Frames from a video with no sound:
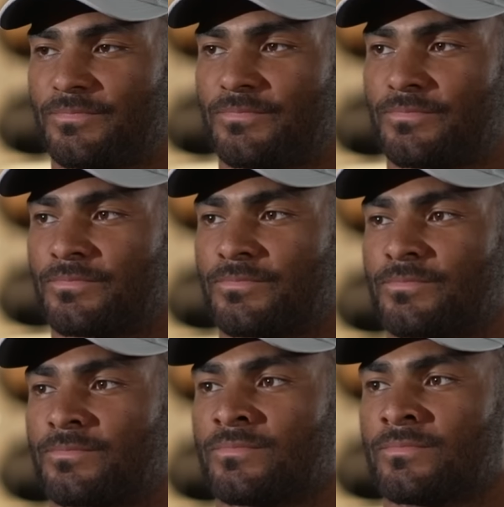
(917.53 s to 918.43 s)
Obviously,
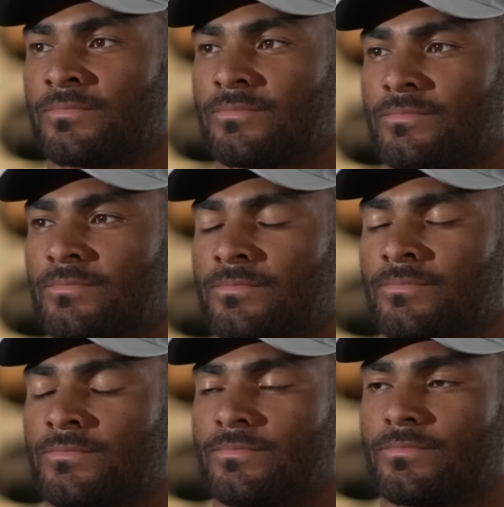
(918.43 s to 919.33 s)
from from the
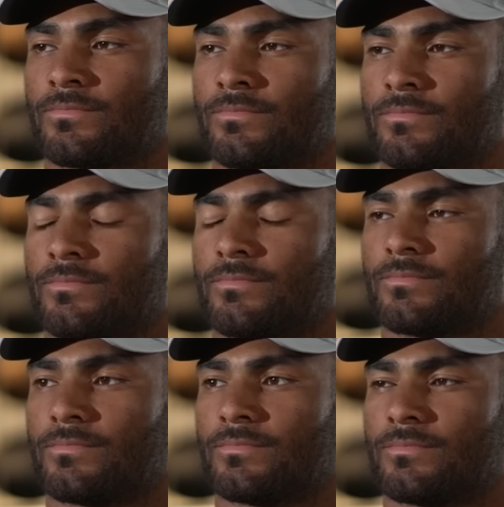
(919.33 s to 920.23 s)
outside, we'll we'll say,